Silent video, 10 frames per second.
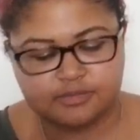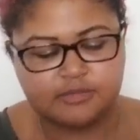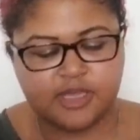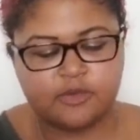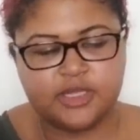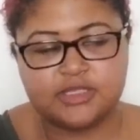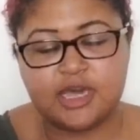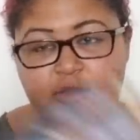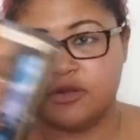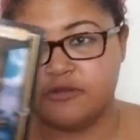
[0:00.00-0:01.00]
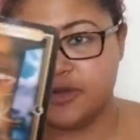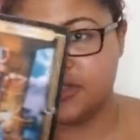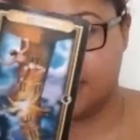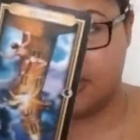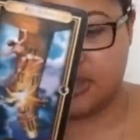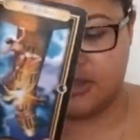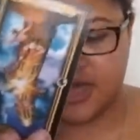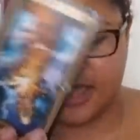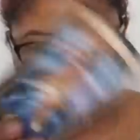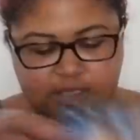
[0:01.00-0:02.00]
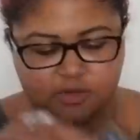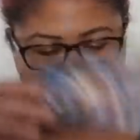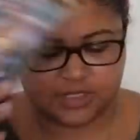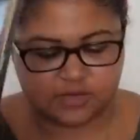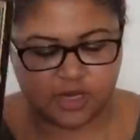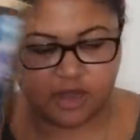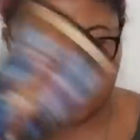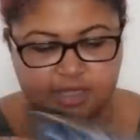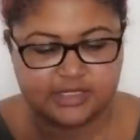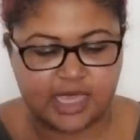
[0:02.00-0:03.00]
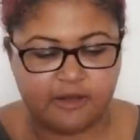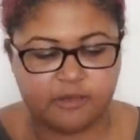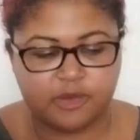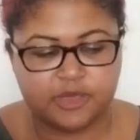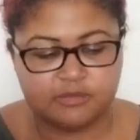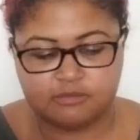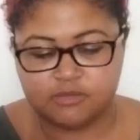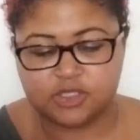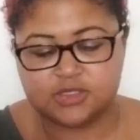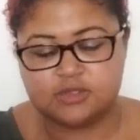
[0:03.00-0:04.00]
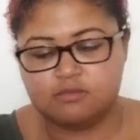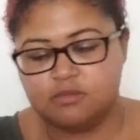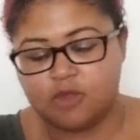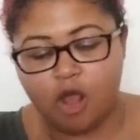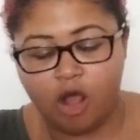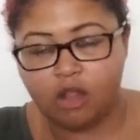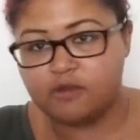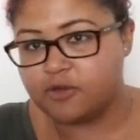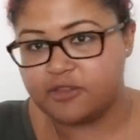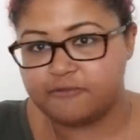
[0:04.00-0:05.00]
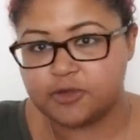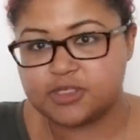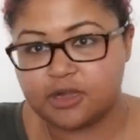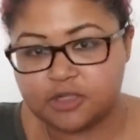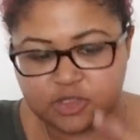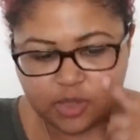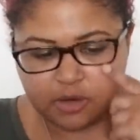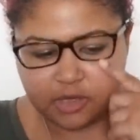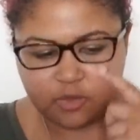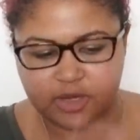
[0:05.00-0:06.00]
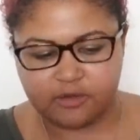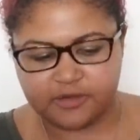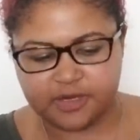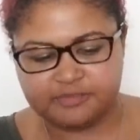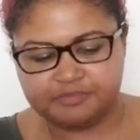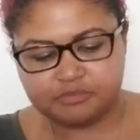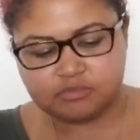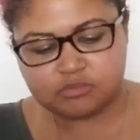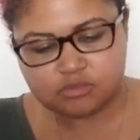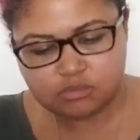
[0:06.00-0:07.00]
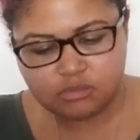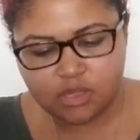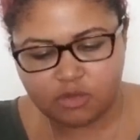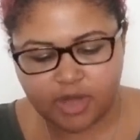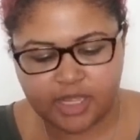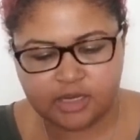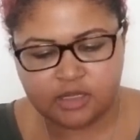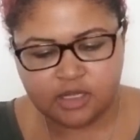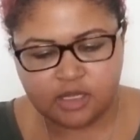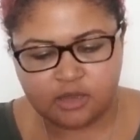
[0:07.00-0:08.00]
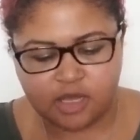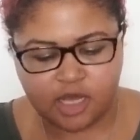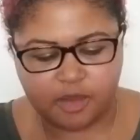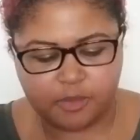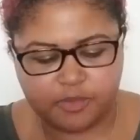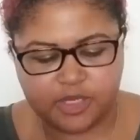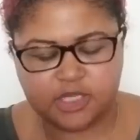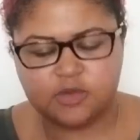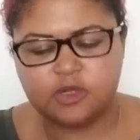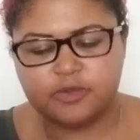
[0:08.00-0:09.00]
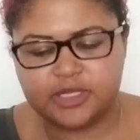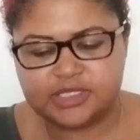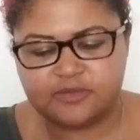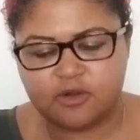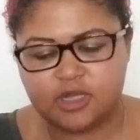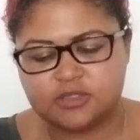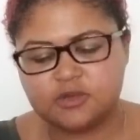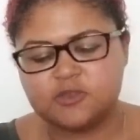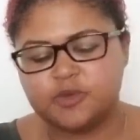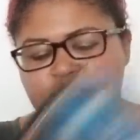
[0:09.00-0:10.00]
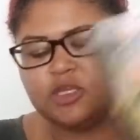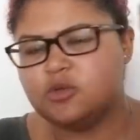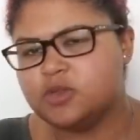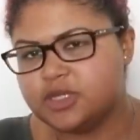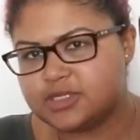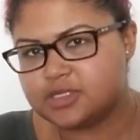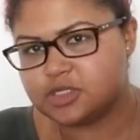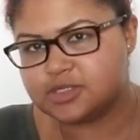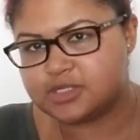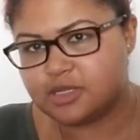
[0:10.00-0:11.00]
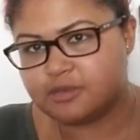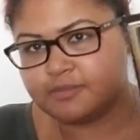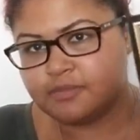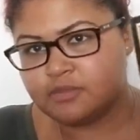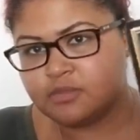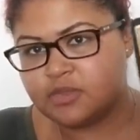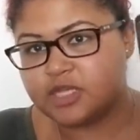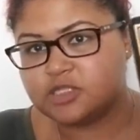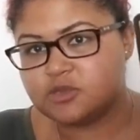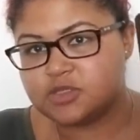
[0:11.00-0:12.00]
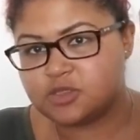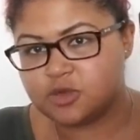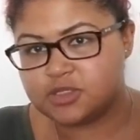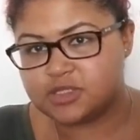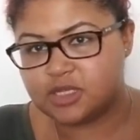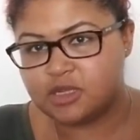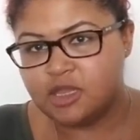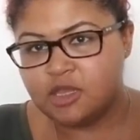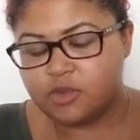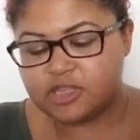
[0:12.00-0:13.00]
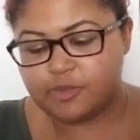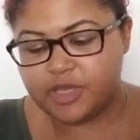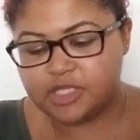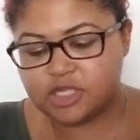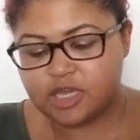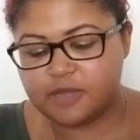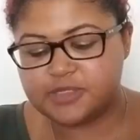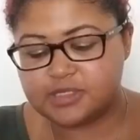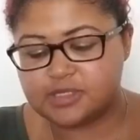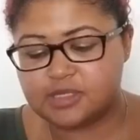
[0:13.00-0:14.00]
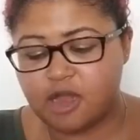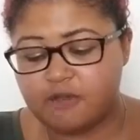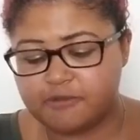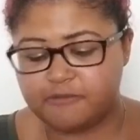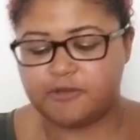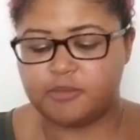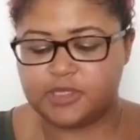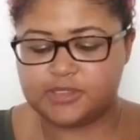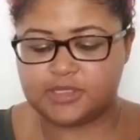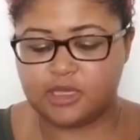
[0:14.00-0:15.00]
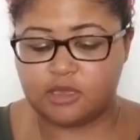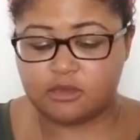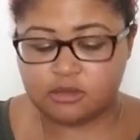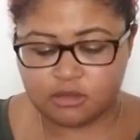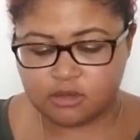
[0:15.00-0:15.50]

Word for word: By the way, tower in reverse underneath that. So this is regarding that tower moment, which is all of what the first energy we already went over, right? um, putting you in a place of crossroads, putting you in the decision seat, that two of swords seat. With that page of cups, this is an offer from this king,